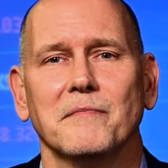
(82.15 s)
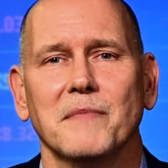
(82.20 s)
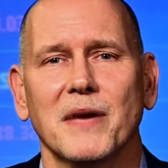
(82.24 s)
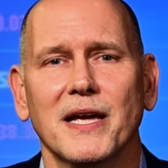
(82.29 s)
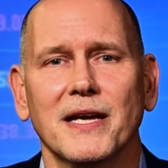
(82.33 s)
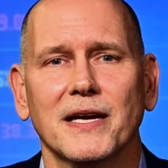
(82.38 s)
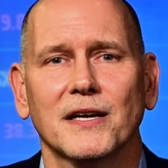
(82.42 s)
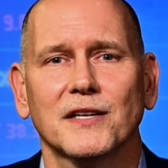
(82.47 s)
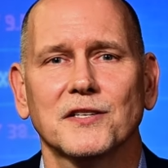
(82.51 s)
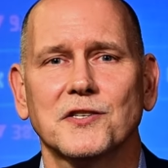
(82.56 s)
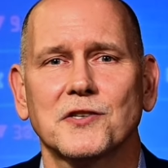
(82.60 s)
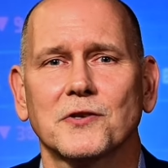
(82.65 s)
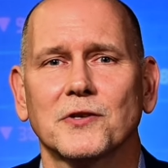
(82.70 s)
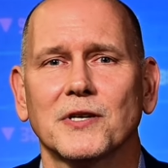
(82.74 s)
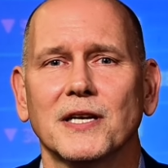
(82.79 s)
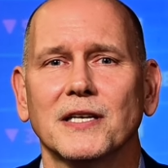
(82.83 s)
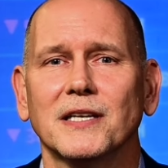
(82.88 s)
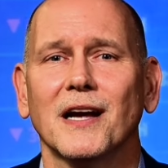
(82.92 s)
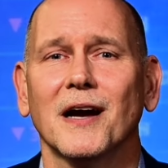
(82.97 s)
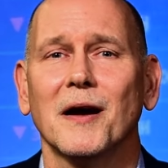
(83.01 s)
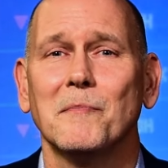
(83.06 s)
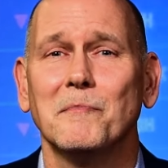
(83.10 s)
may usher
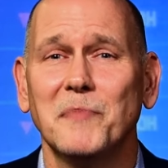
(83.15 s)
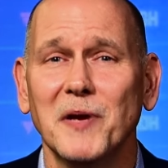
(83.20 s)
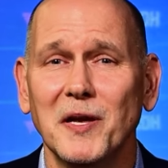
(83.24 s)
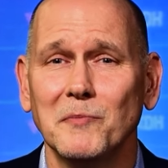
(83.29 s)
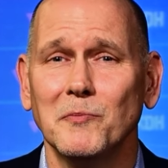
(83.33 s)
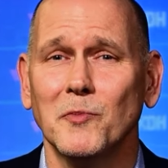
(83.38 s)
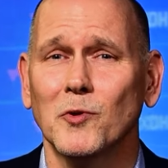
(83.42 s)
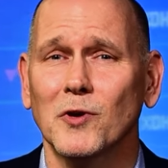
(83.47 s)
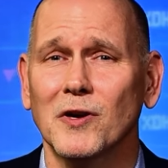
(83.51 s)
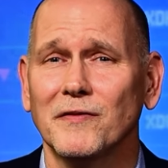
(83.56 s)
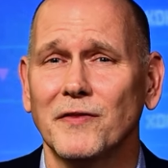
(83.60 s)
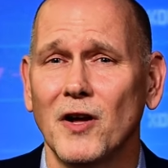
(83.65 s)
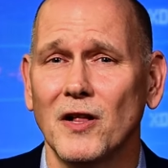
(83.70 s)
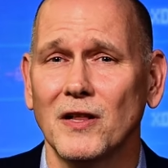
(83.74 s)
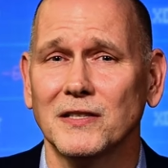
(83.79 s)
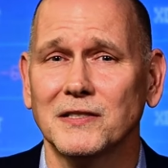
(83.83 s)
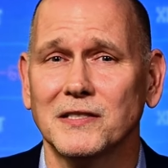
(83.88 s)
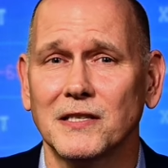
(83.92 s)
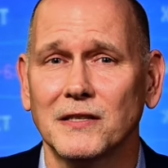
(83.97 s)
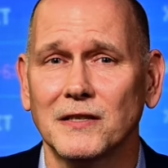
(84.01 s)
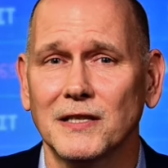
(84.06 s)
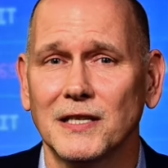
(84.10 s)
in a bit more
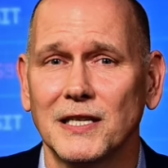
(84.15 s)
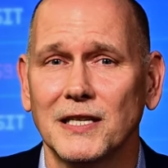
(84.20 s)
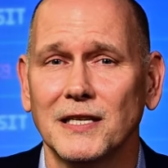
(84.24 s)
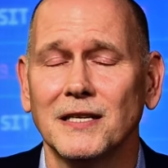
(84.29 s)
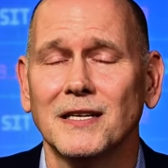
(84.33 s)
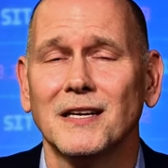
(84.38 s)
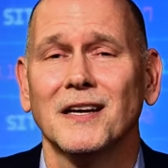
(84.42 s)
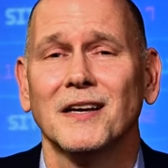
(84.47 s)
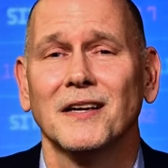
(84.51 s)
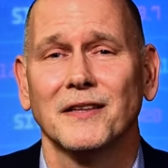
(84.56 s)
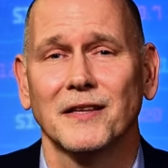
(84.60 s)
volatility